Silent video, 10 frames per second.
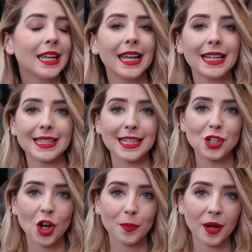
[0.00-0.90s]
It is the
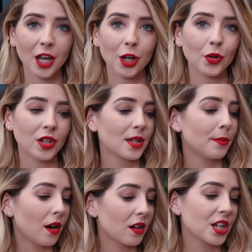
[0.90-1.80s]
Jo Malone
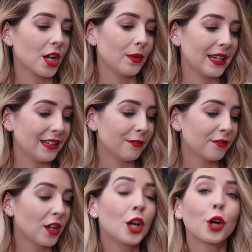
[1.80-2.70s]
tomato
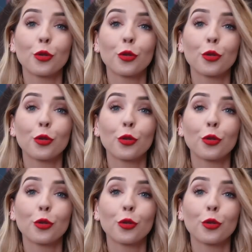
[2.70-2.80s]
leaf,